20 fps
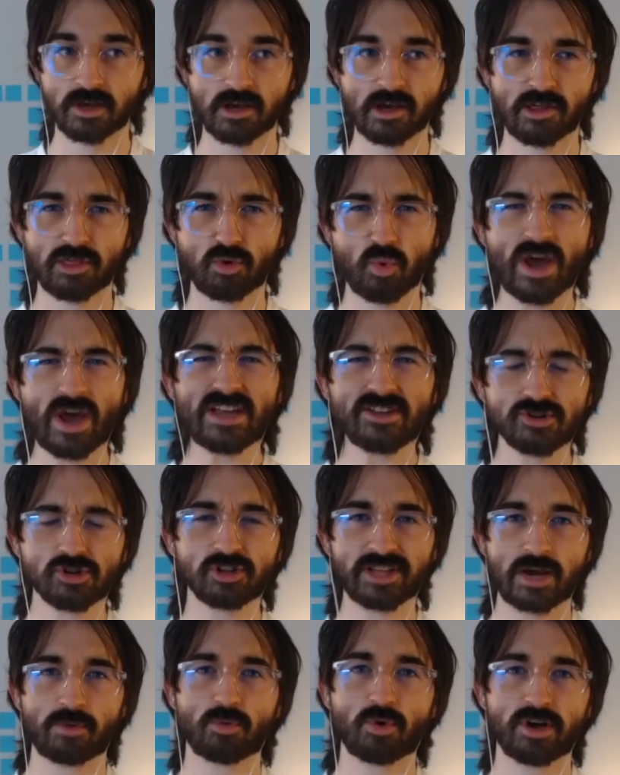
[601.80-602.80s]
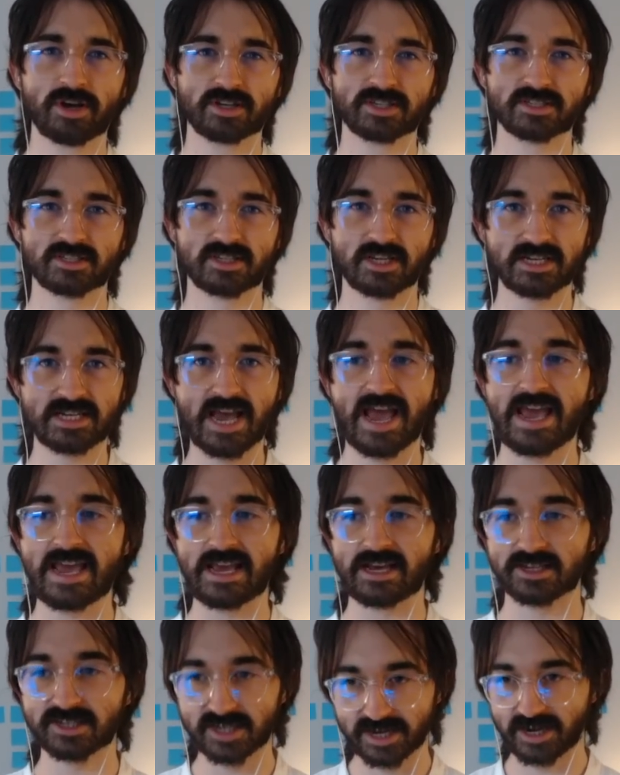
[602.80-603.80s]
The way neural networks today
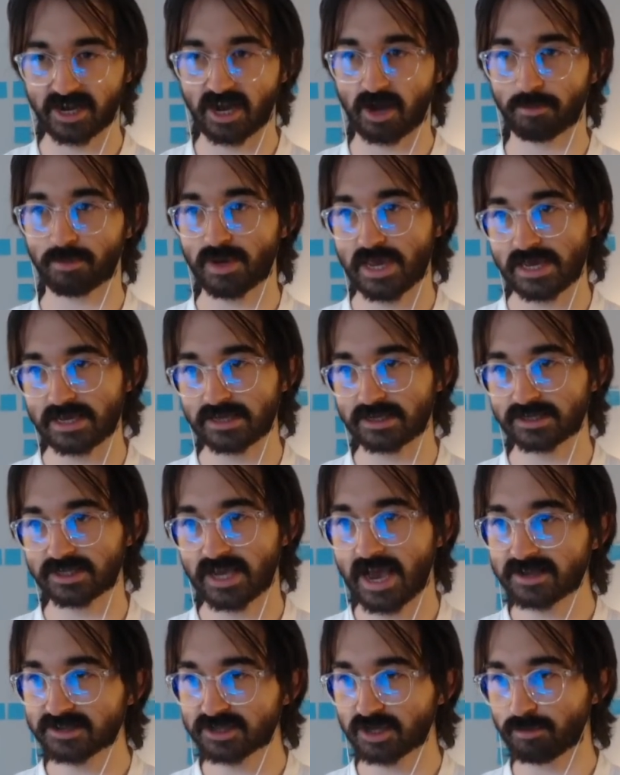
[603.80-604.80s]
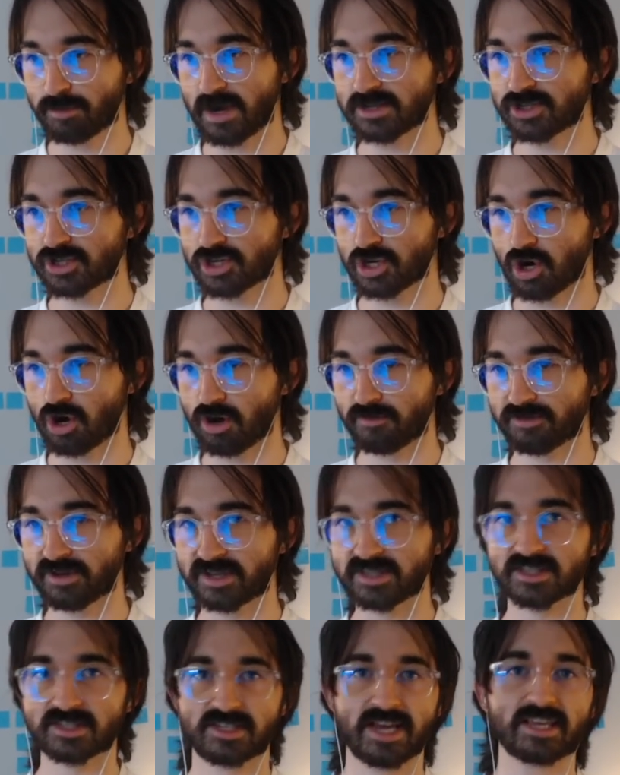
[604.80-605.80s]
are set up is as a bunch of
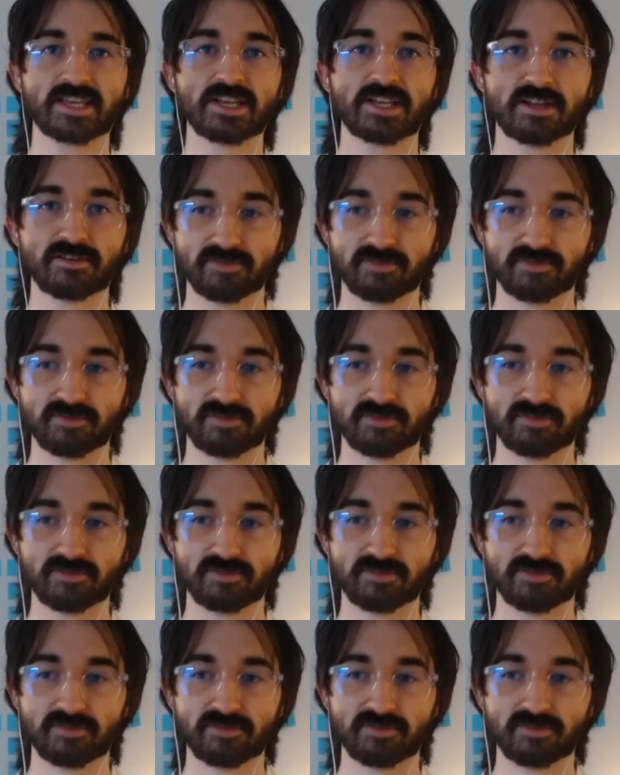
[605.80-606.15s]
consecutive